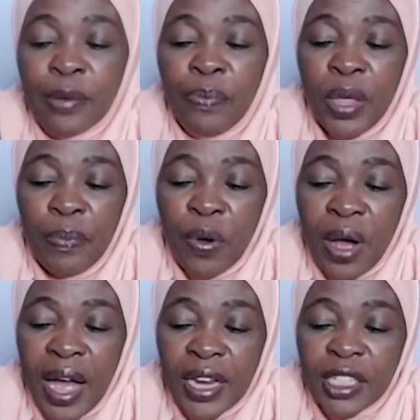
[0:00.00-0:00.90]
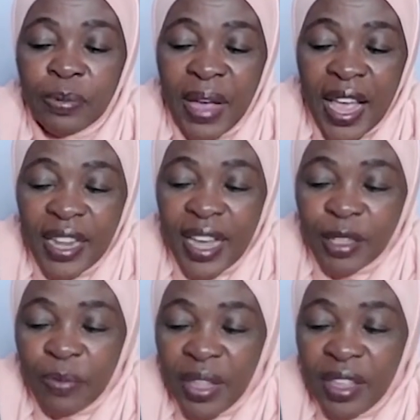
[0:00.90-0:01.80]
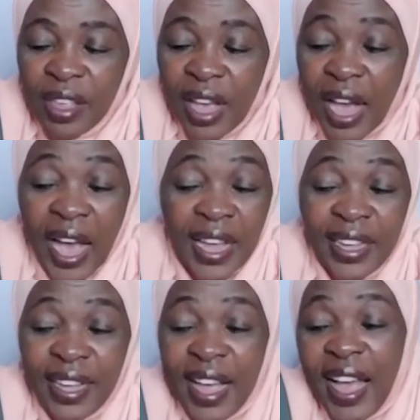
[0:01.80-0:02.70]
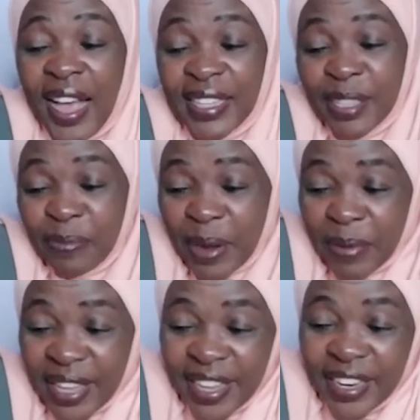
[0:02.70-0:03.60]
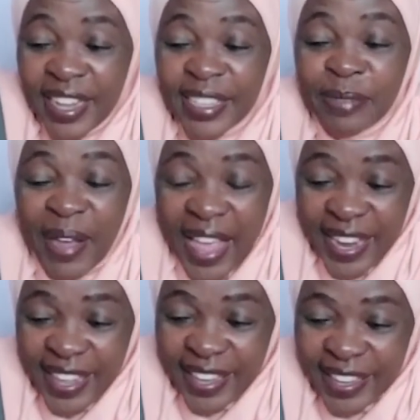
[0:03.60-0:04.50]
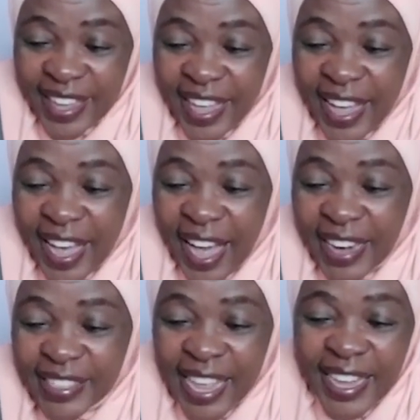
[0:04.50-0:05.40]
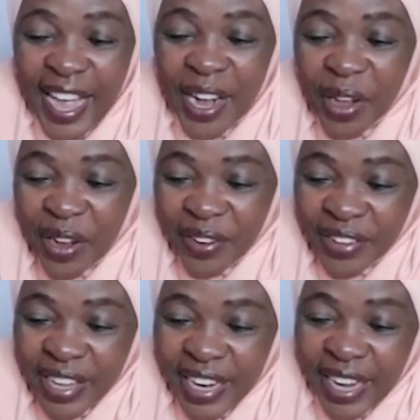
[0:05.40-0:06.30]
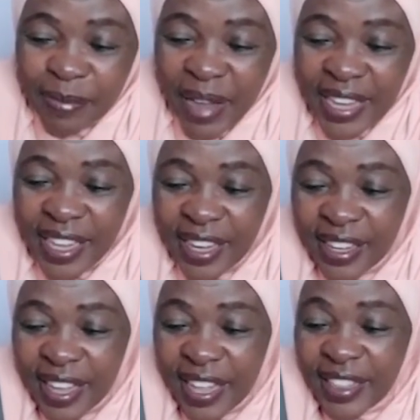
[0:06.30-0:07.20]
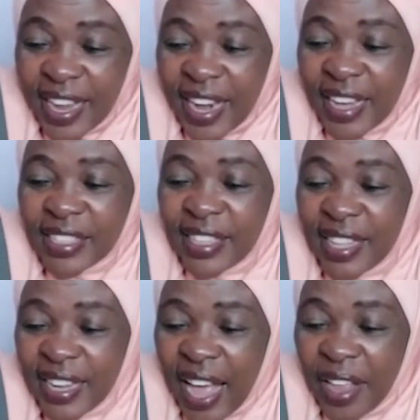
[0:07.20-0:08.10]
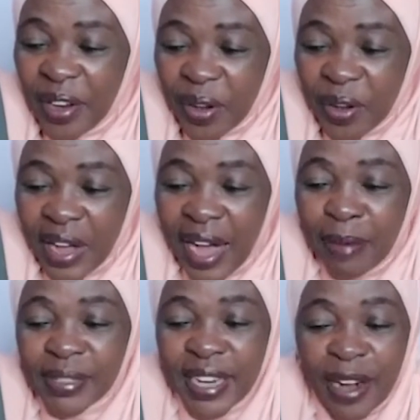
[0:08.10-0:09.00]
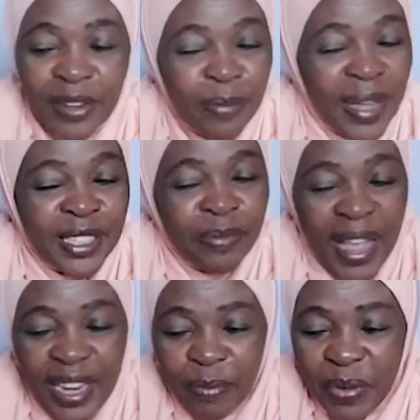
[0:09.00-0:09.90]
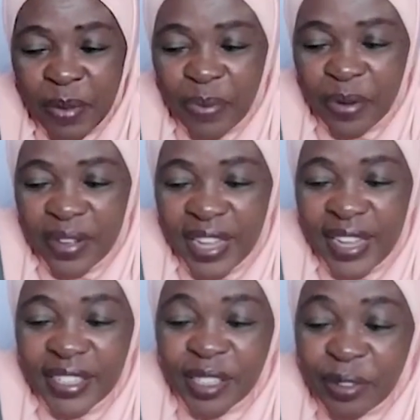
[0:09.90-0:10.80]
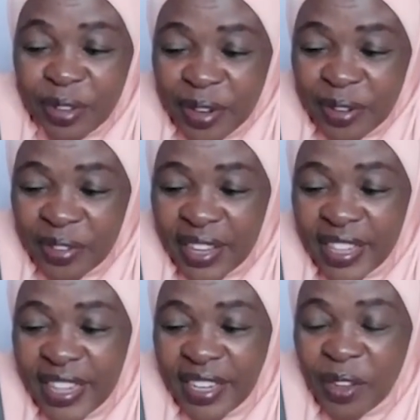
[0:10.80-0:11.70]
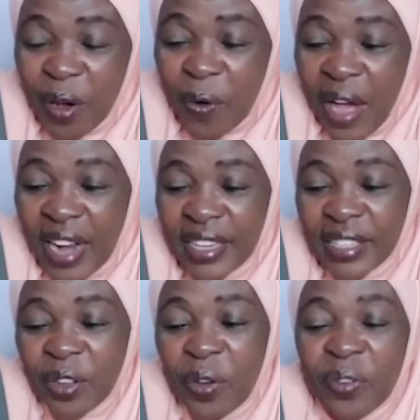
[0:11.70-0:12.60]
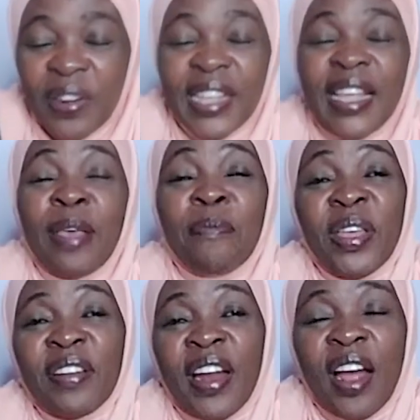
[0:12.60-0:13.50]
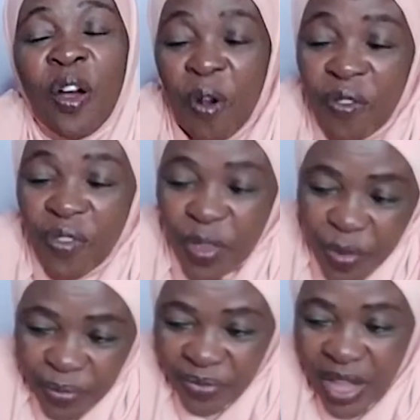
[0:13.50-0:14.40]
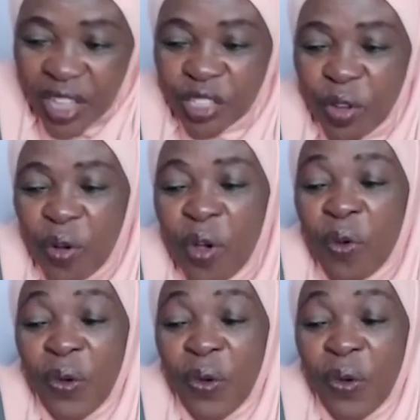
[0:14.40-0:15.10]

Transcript: people aren't smiling at me, I simply begin smiling and saying hello like magic. The next thing I know, I'm surrounded by smiling people. It's true that your world is only a mirror of you. So